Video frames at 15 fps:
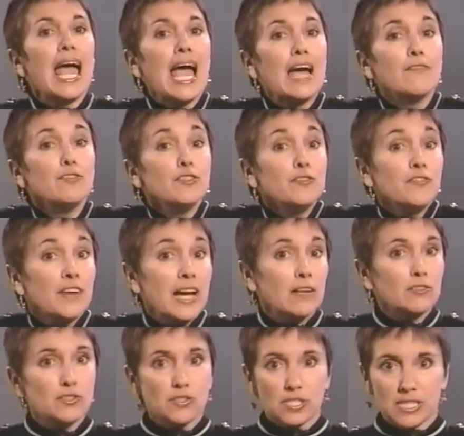Have you
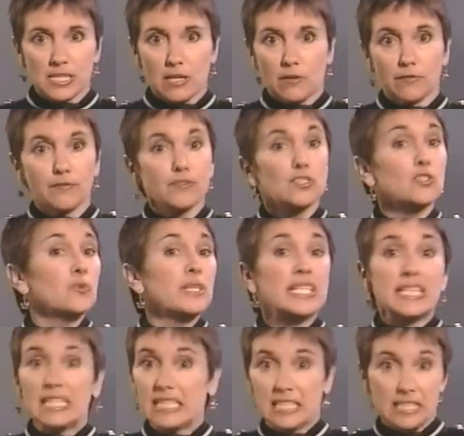found yourself
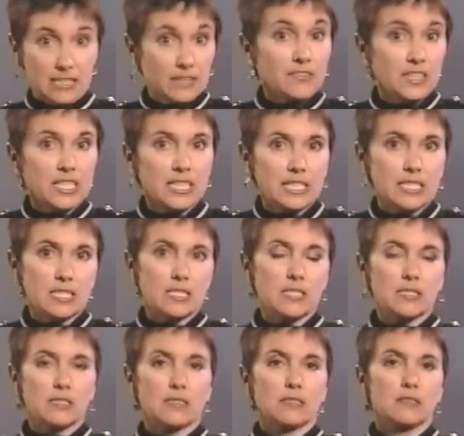doing any of
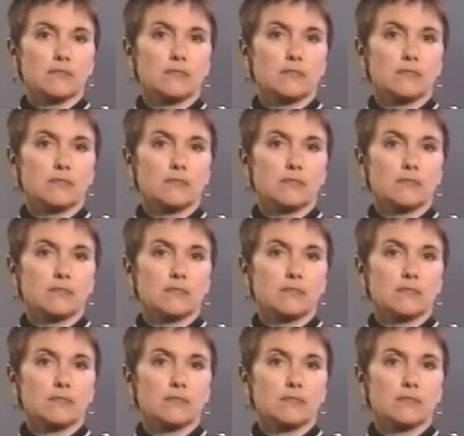these?